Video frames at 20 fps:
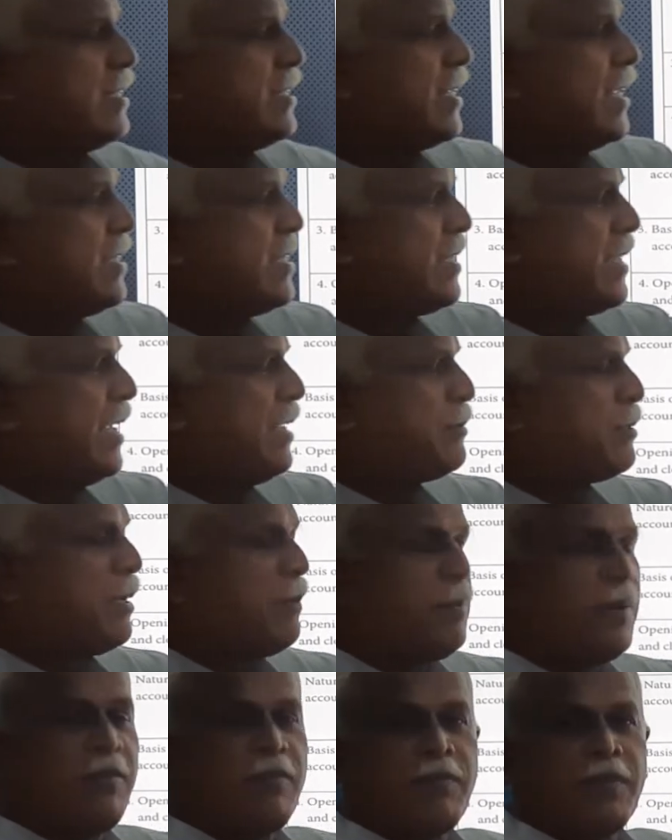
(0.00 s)
Such types
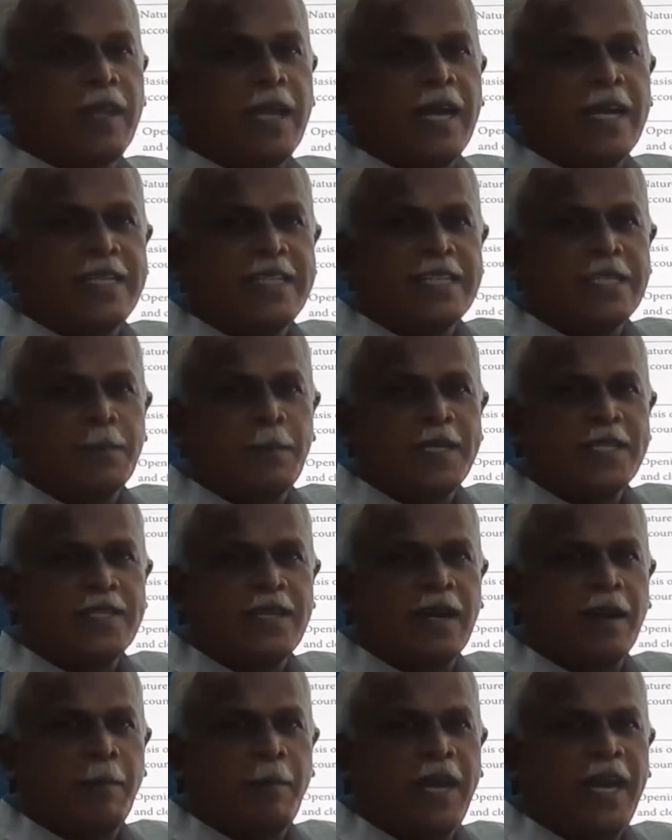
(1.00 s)
of adjustments
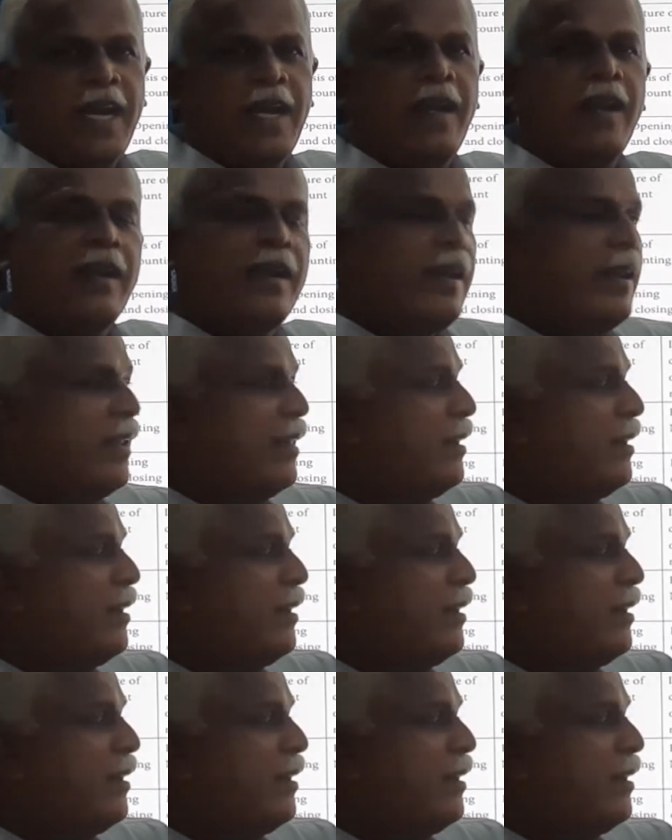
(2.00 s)
are made.